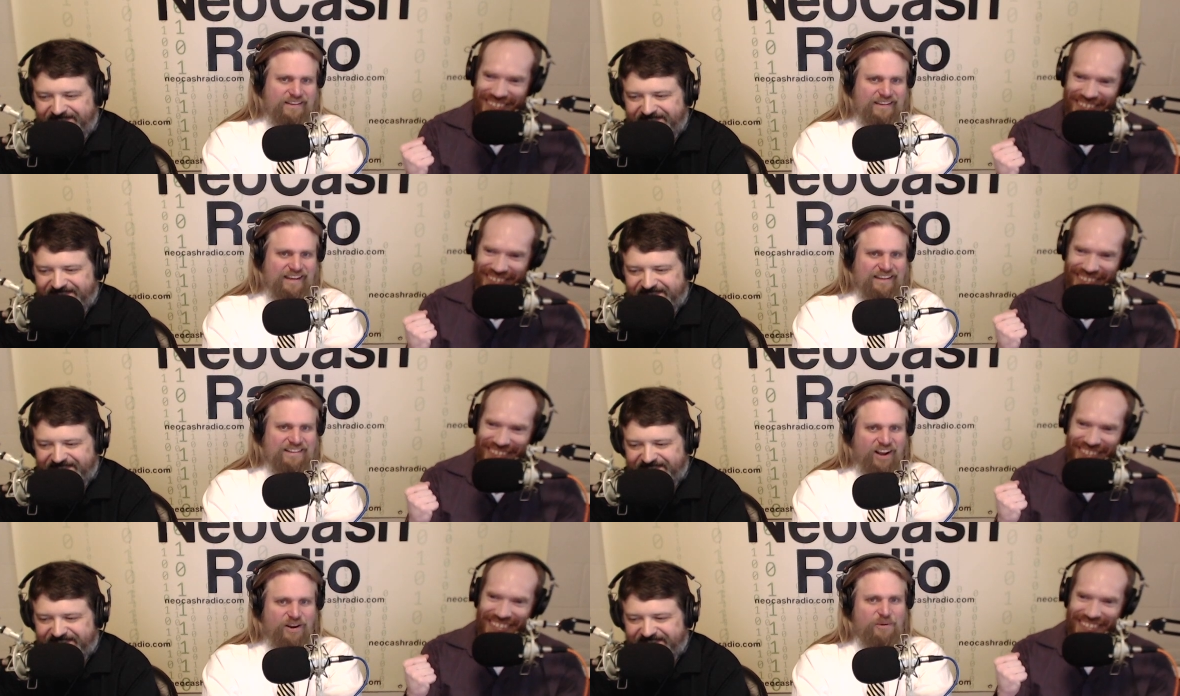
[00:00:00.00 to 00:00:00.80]
Speaker 1: is
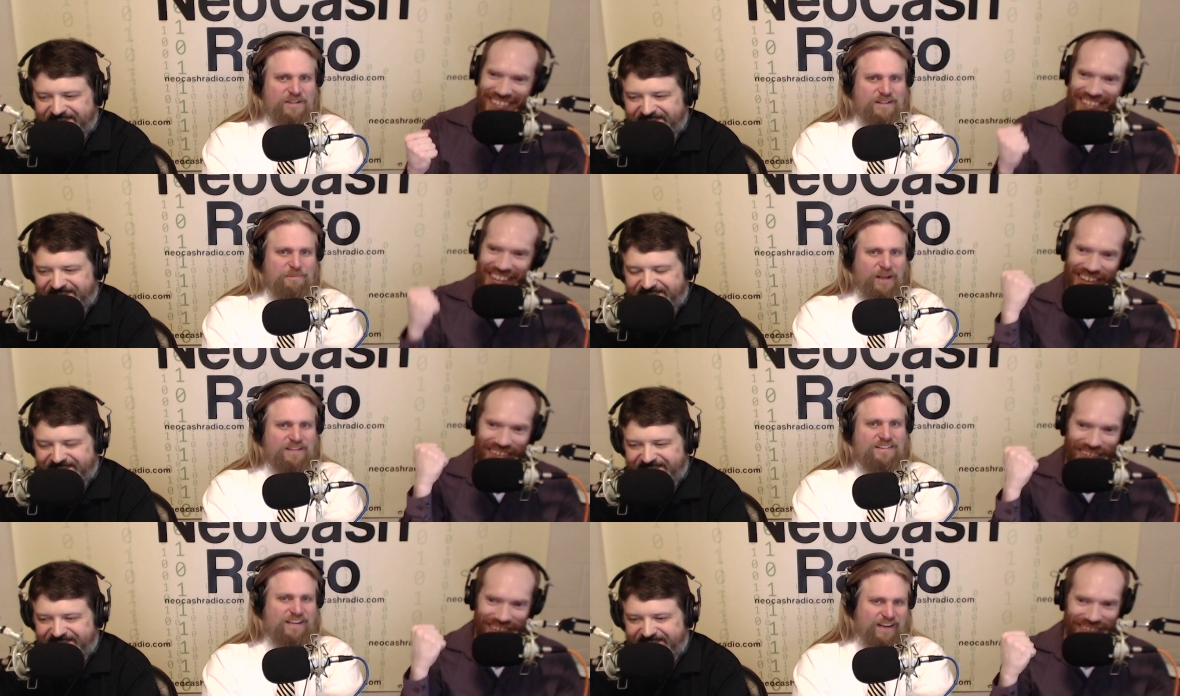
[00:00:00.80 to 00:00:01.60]
not always the
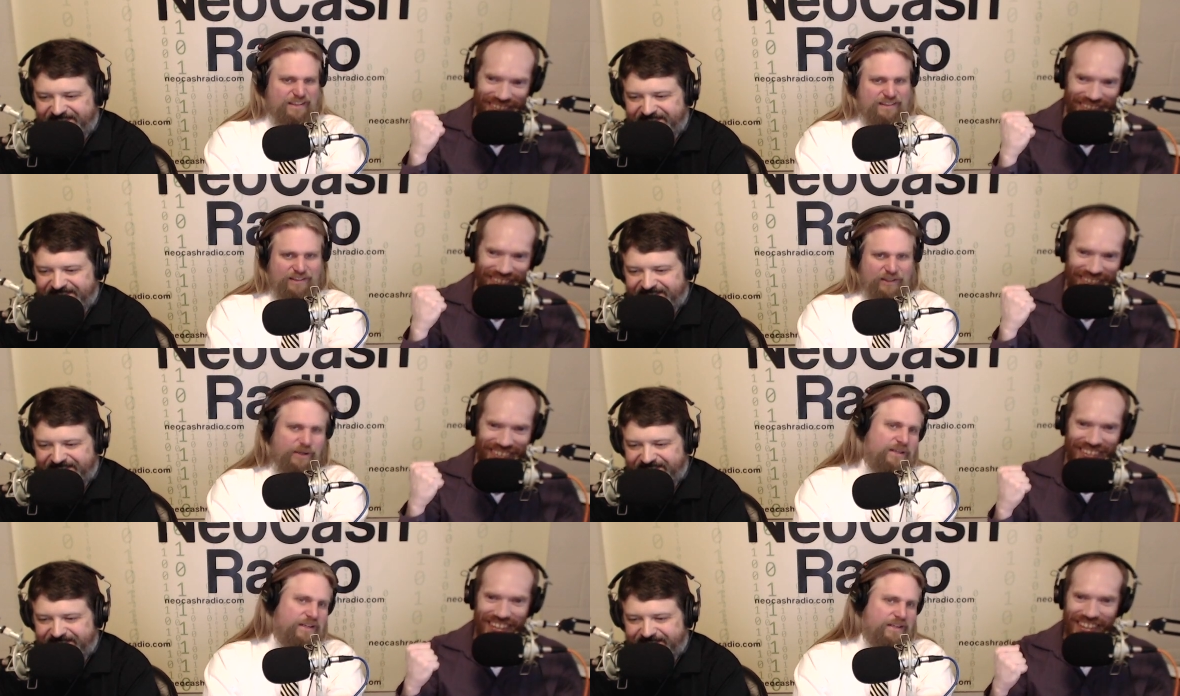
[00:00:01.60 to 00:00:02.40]
best
Speaker 2: answer.
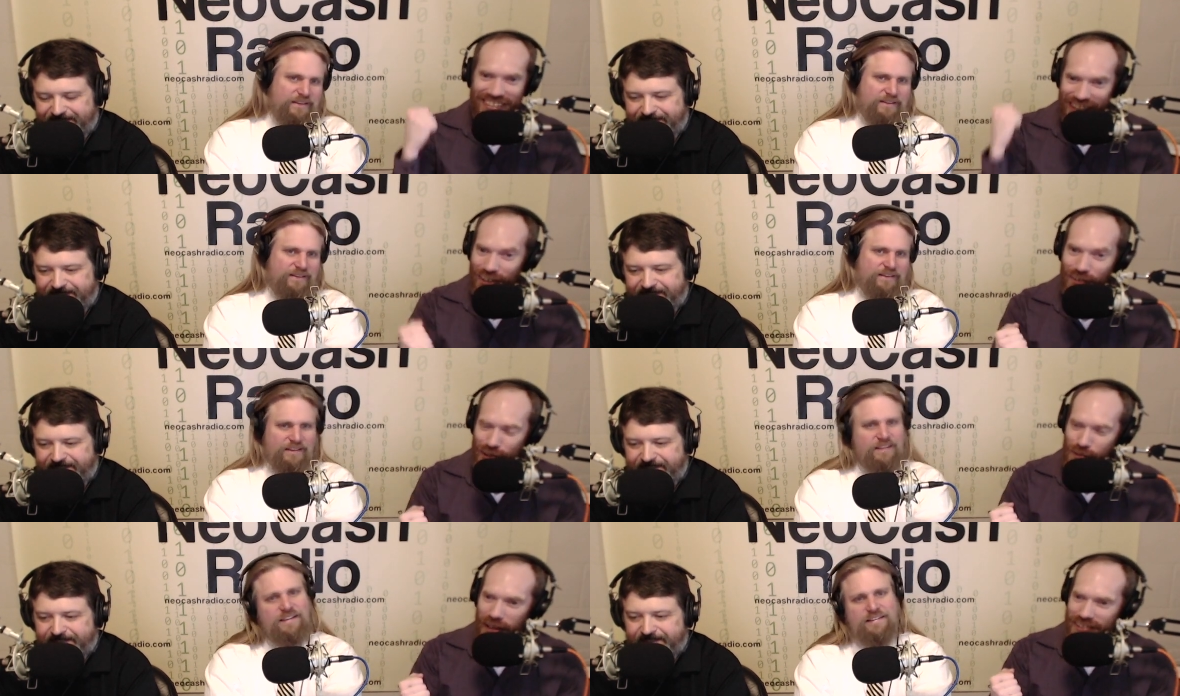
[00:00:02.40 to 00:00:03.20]
It's not always
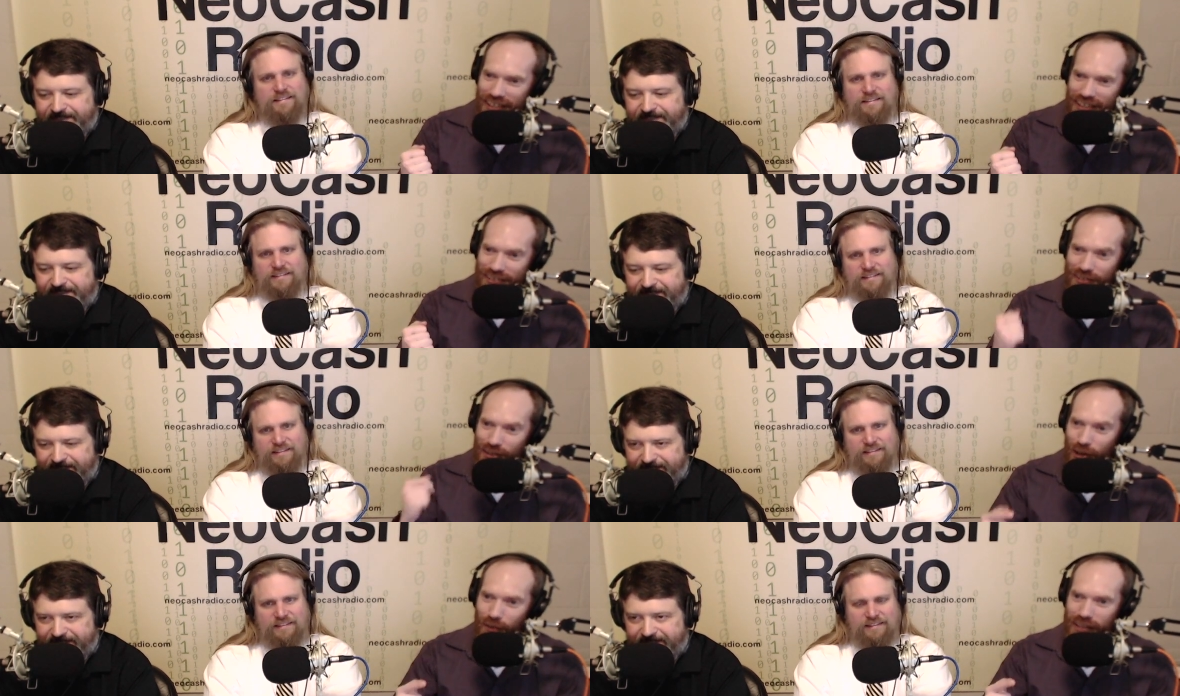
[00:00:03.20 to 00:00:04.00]
the best answer.
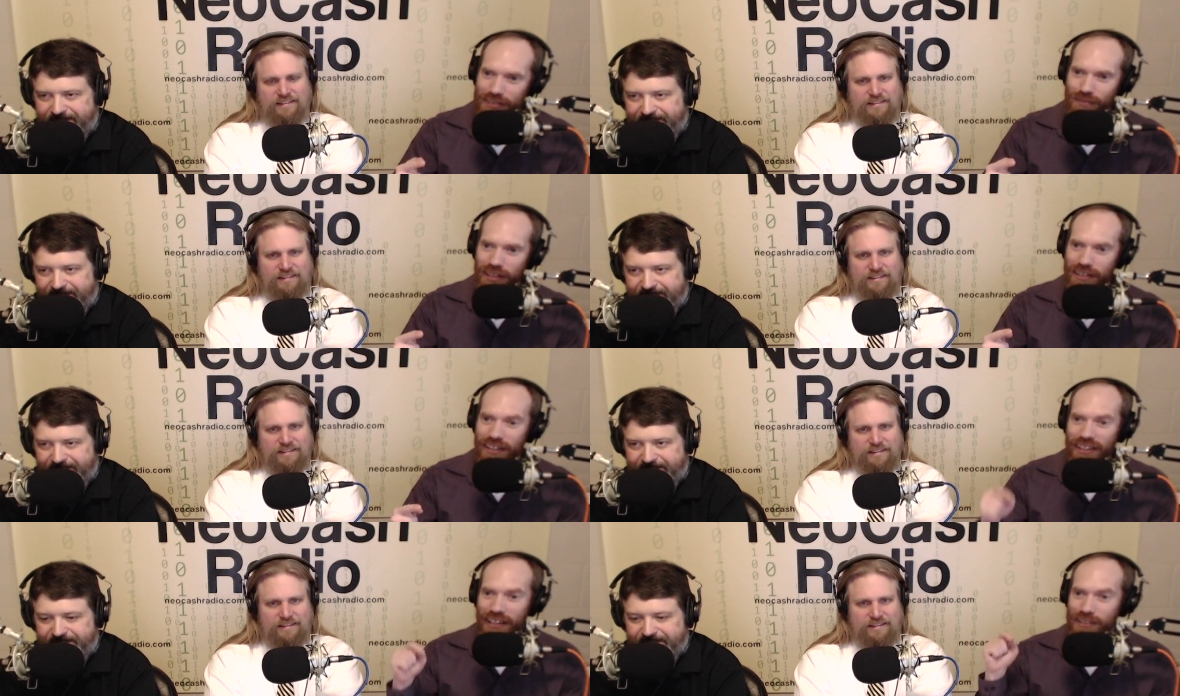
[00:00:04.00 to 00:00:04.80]
No, that's right.
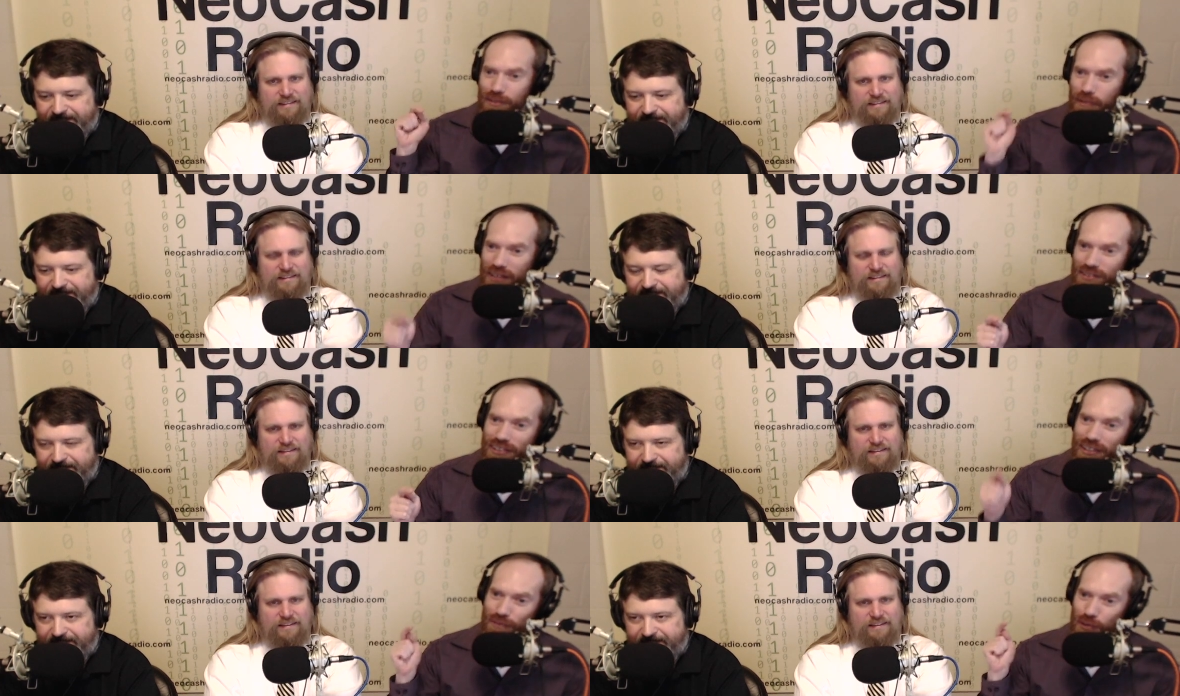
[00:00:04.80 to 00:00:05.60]

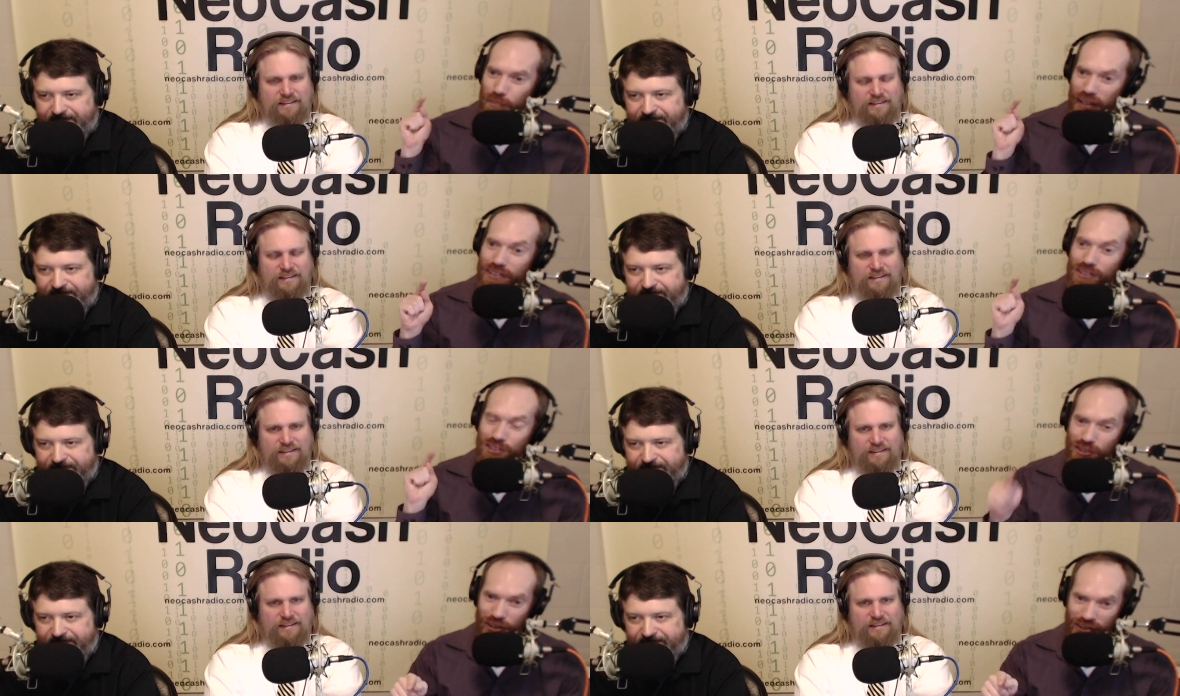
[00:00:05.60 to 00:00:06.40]
Especially if you bet your
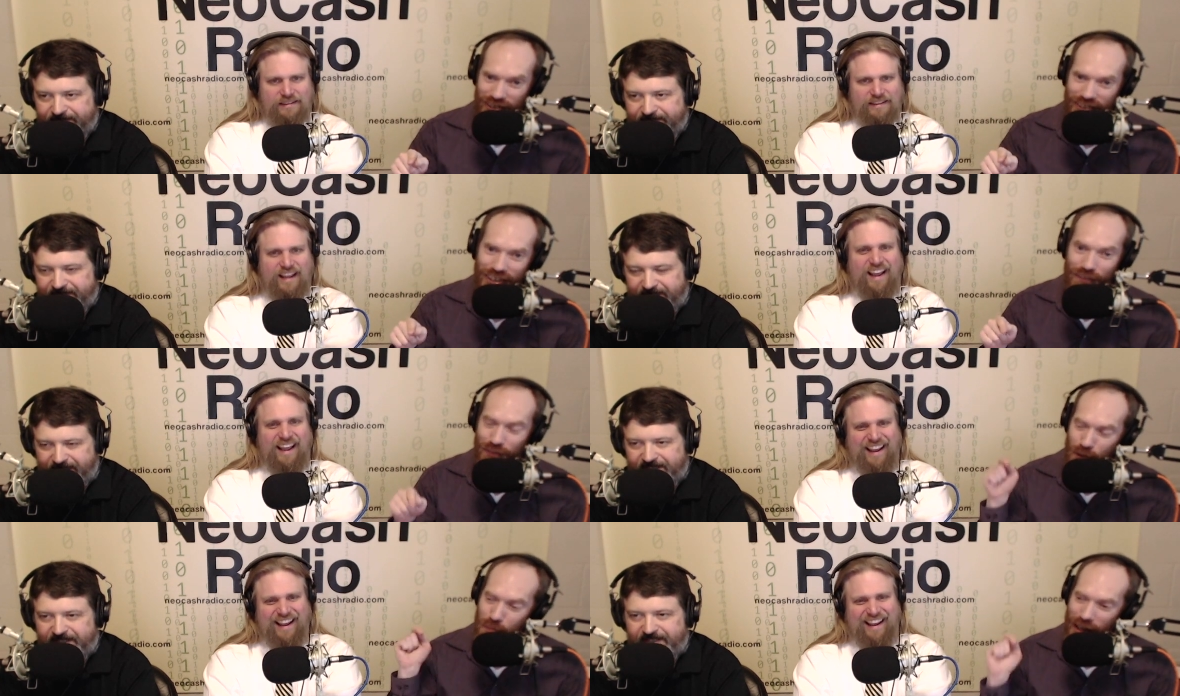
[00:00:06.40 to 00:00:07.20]
shirt. If
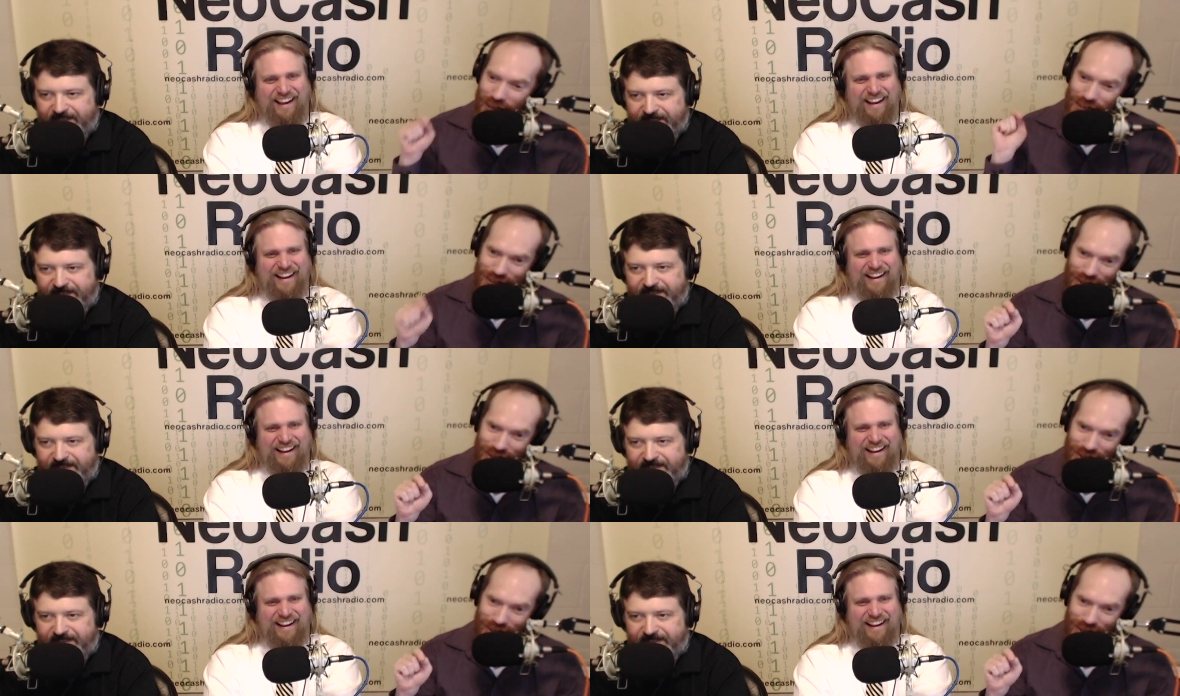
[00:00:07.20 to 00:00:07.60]
you bet your